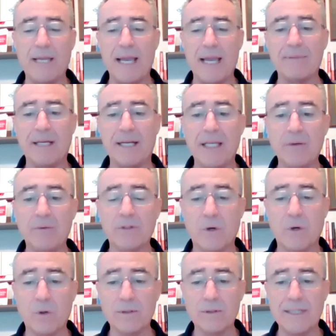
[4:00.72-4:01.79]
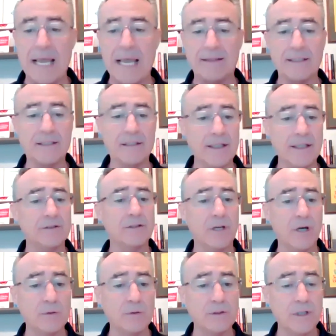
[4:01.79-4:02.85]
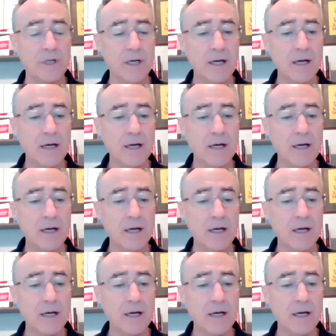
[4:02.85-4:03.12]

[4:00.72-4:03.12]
camp that he was holding at the Cleaners Coach.